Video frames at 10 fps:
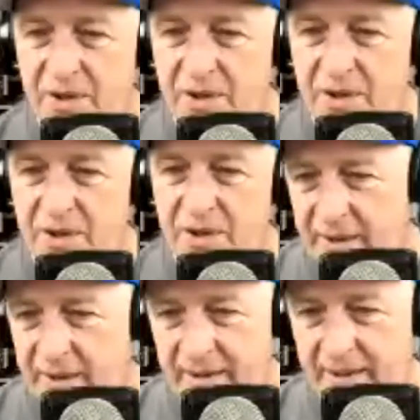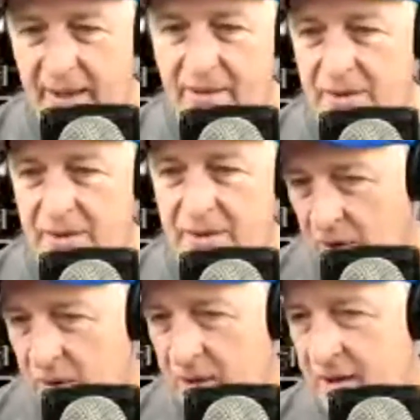We just haven't put a date together.
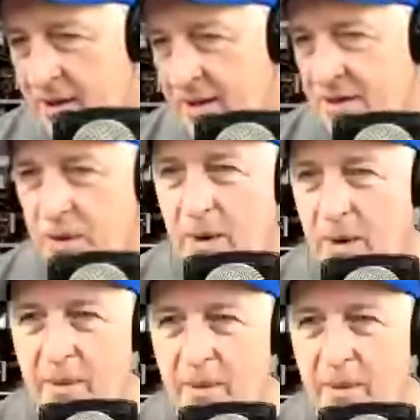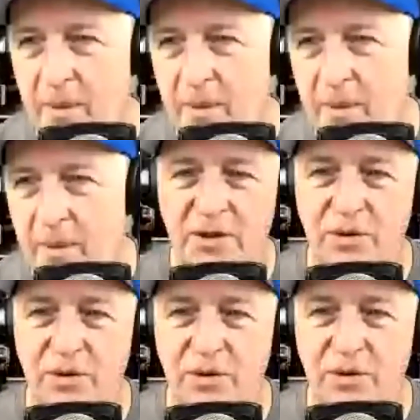So I'm going to let you
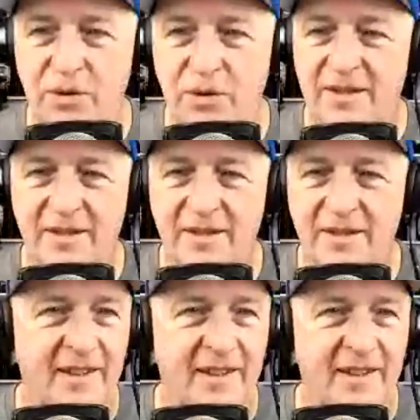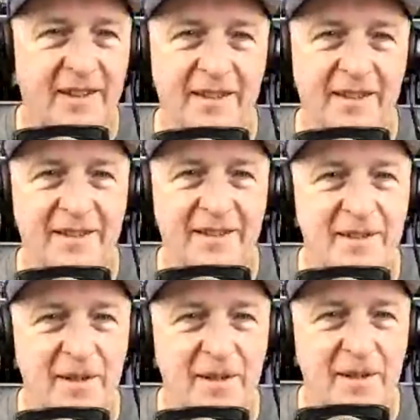talk and
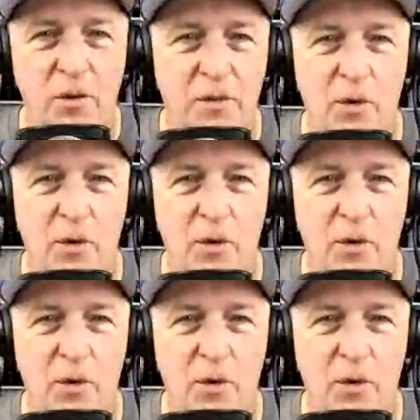go for it.